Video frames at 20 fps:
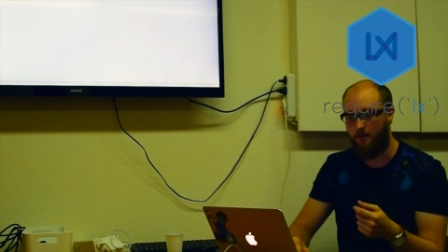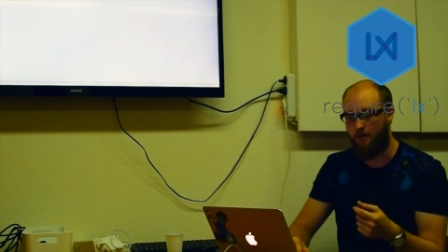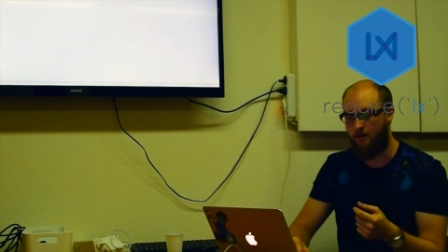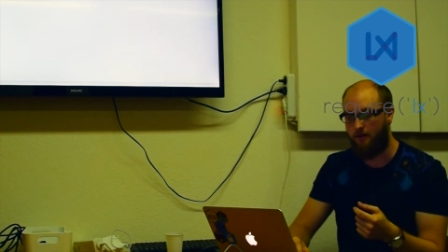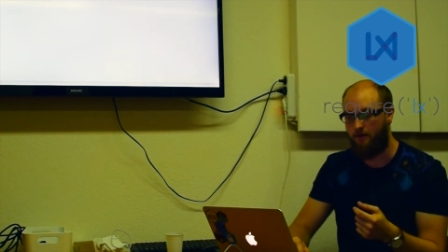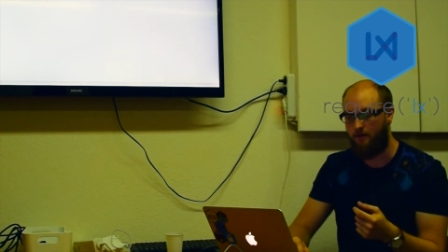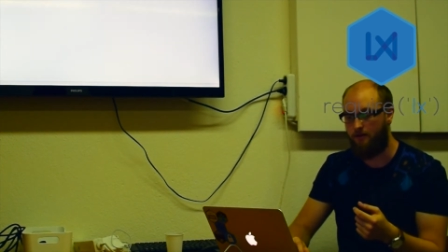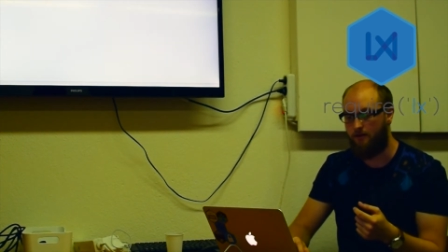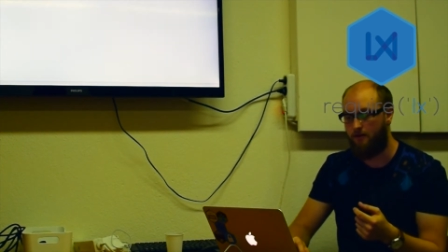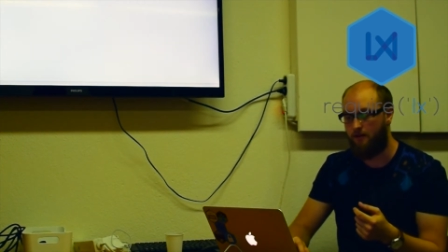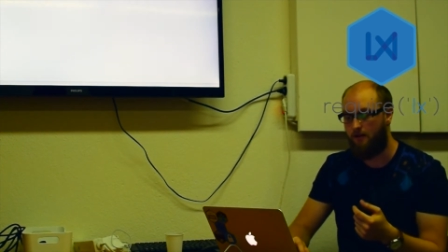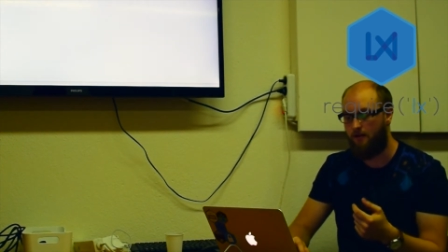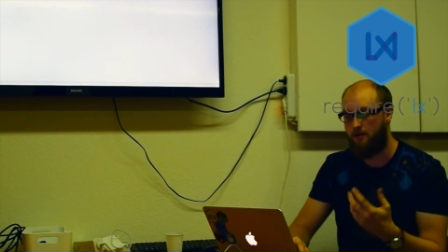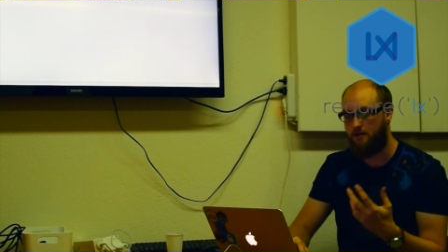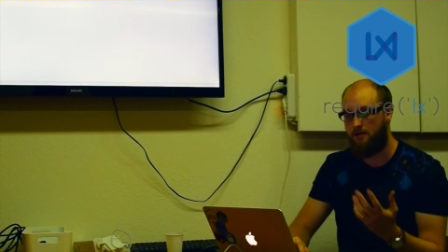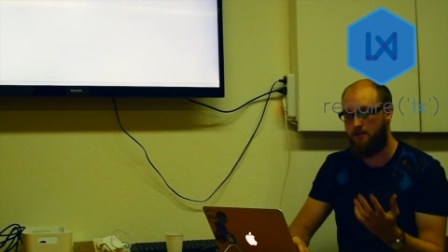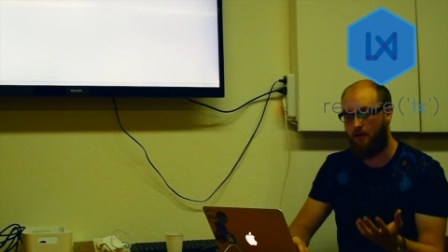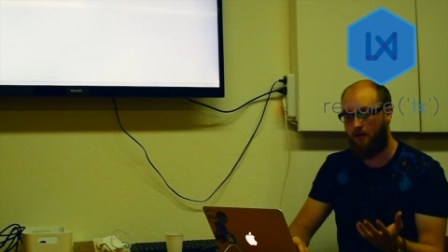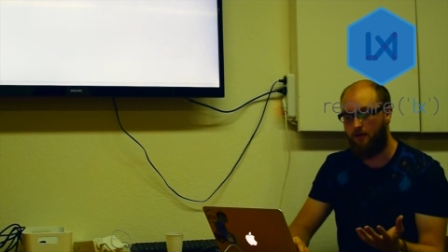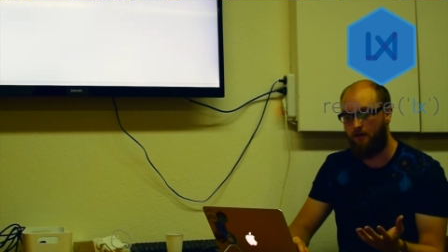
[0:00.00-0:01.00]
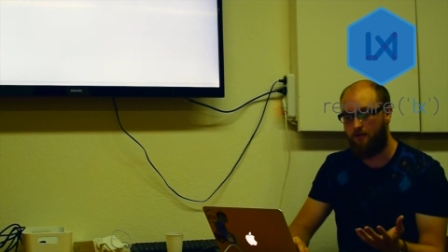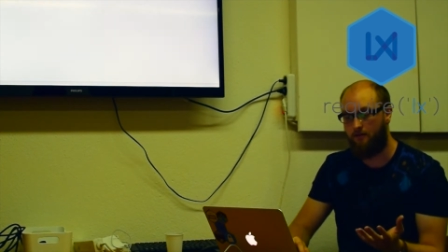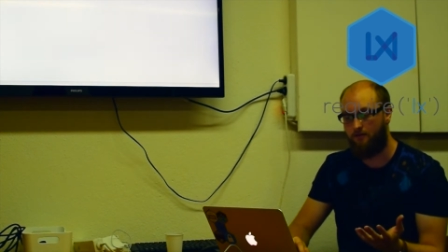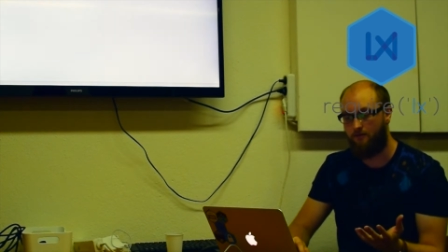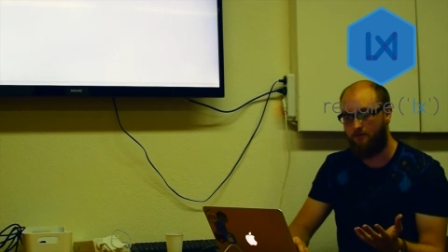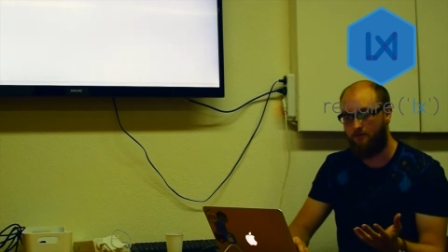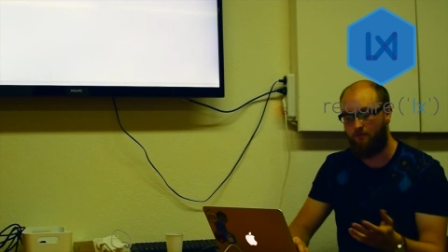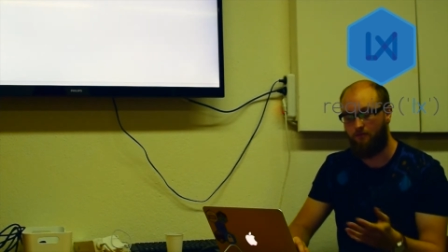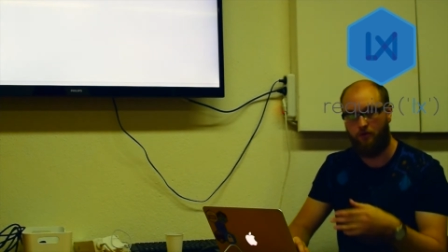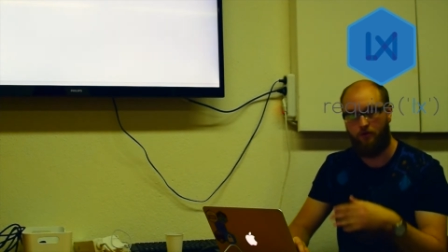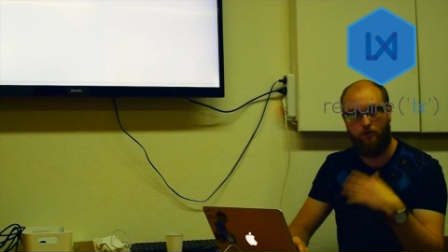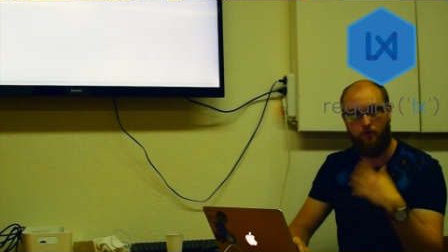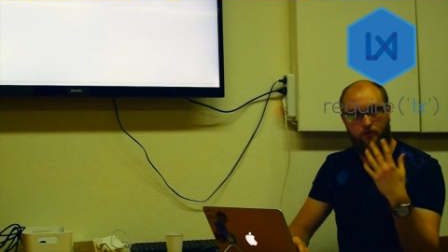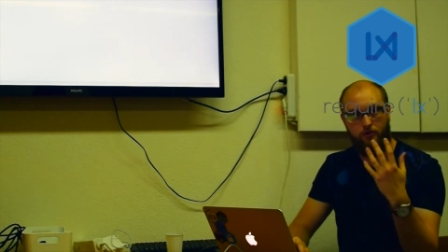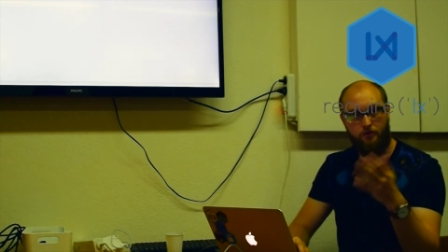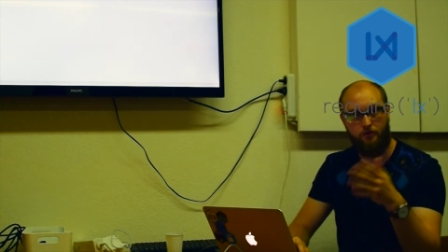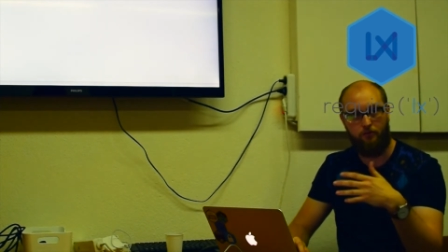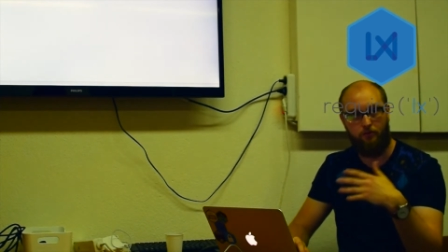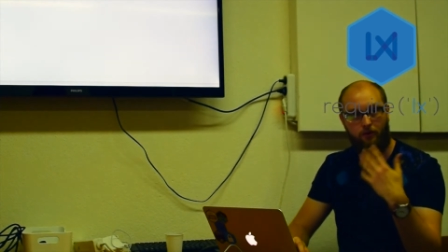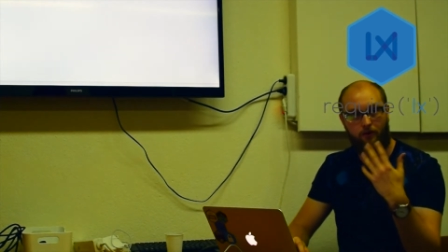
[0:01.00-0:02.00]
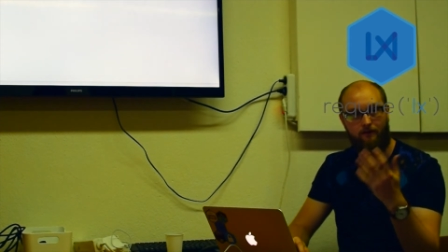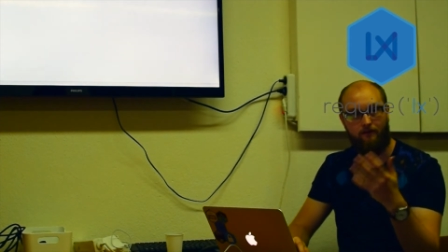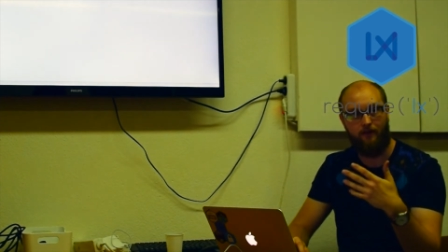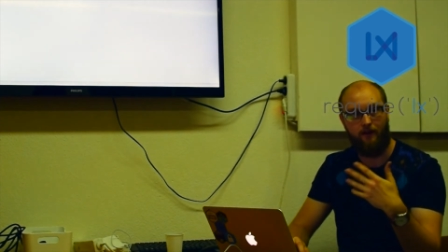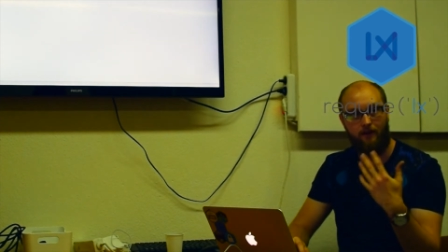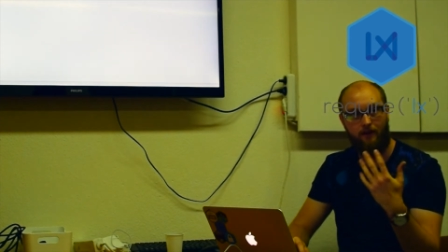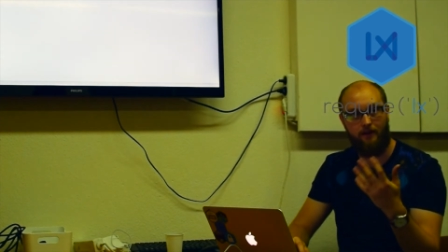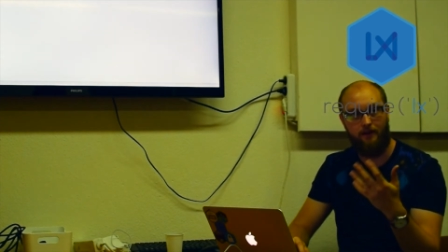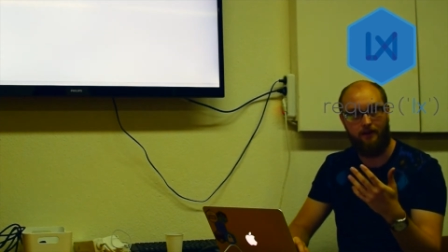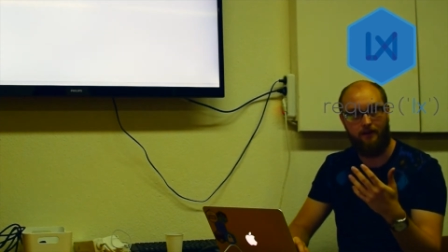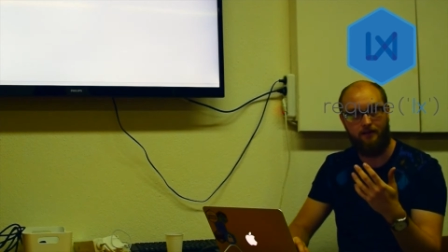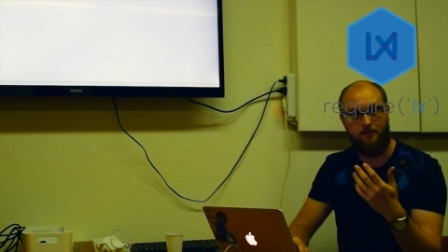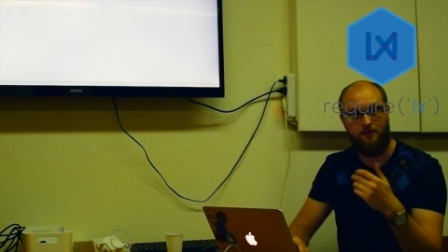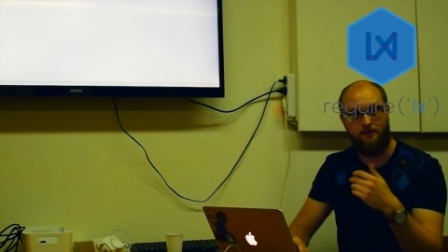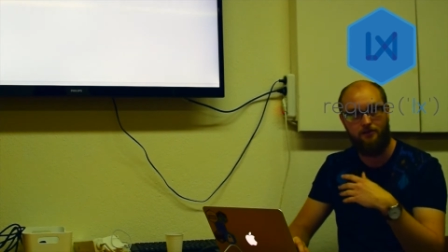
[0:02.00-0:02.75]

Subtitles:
You can start, record your profiling,